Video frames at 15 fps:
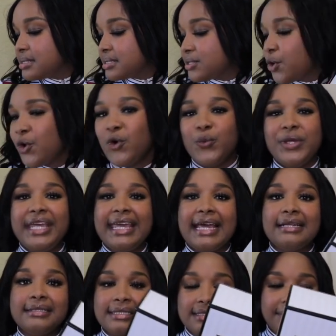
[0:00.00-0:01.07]
so we
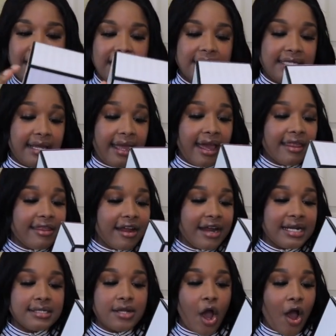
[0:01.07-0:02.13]
can smell it together.
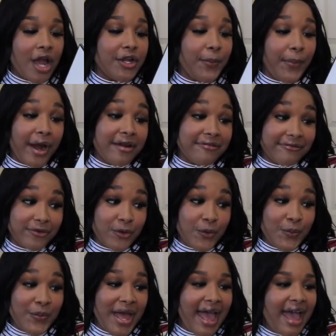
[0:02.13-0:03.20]
It's all the
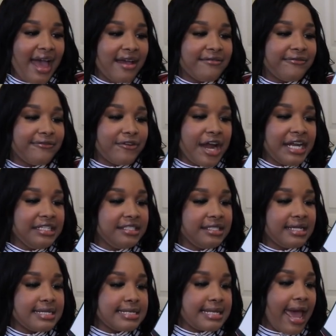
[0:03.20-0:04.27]
perfume: French
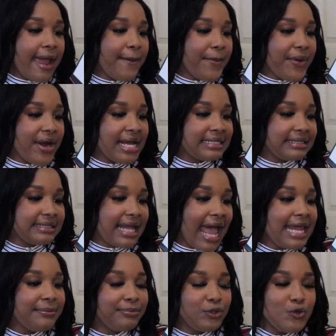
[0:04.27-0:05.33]
Cypress,
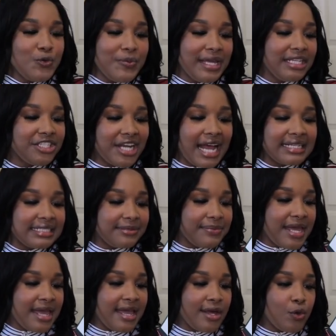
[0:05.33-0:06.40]
Night Blooming
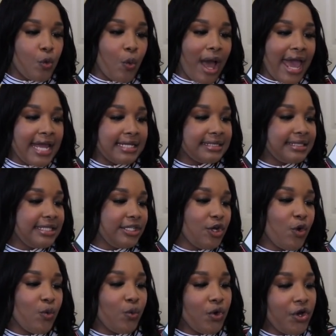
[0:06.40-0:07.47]
Jasmine, White
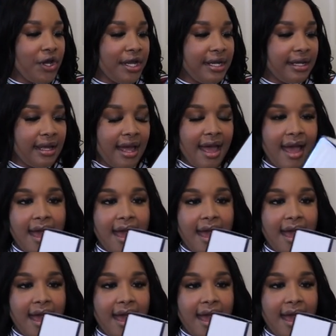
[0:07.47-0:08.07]
Cedar Wood.